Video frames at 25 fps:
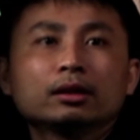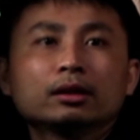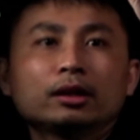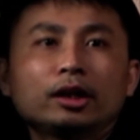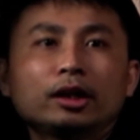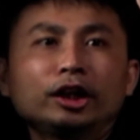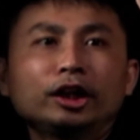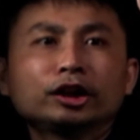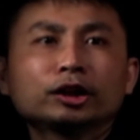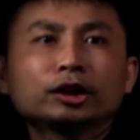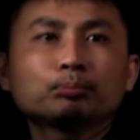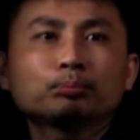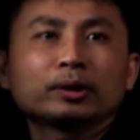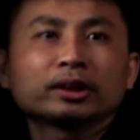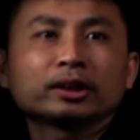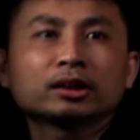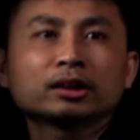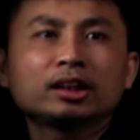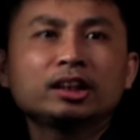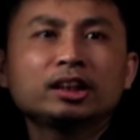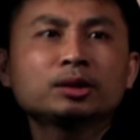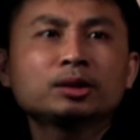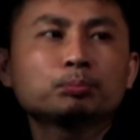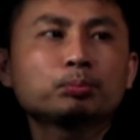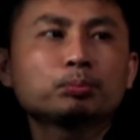each
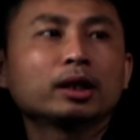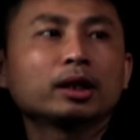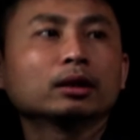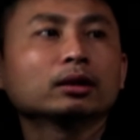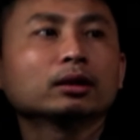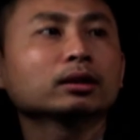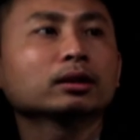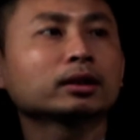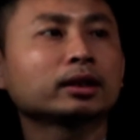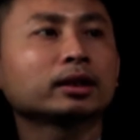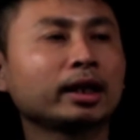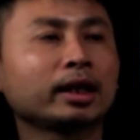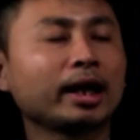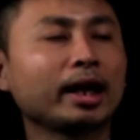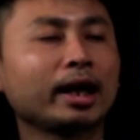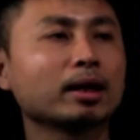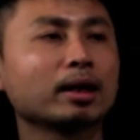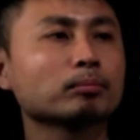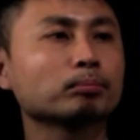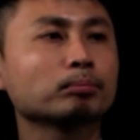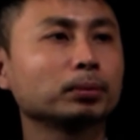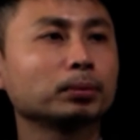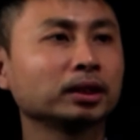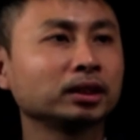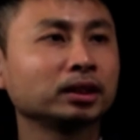participant
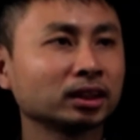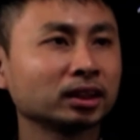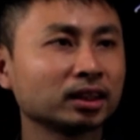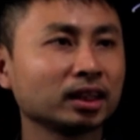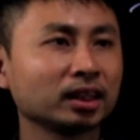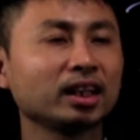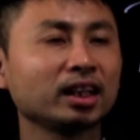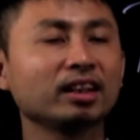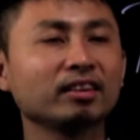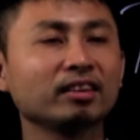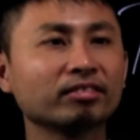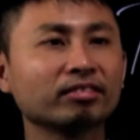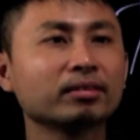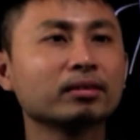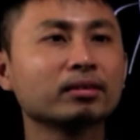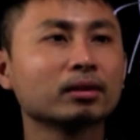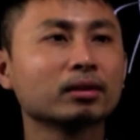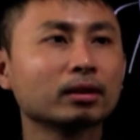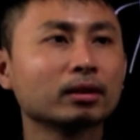can perceive